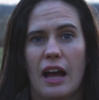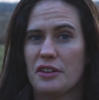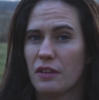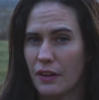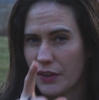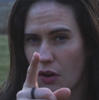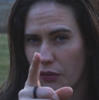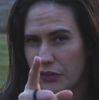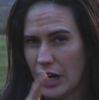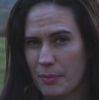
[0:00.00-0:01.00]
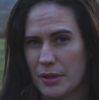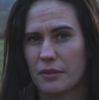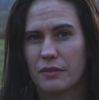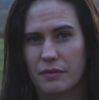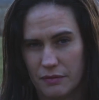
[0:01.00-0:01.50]
and don't let the cold stop
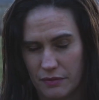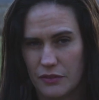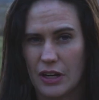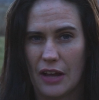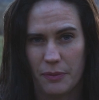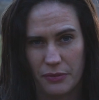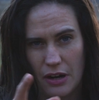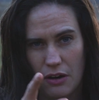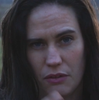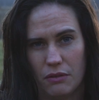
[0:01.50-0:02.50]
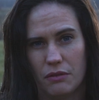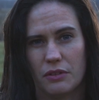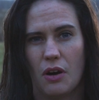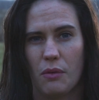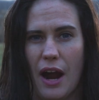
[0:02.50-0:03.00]
you. If you got some snow,
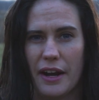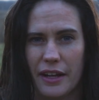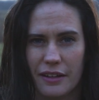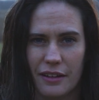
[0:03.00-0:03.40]
go riding.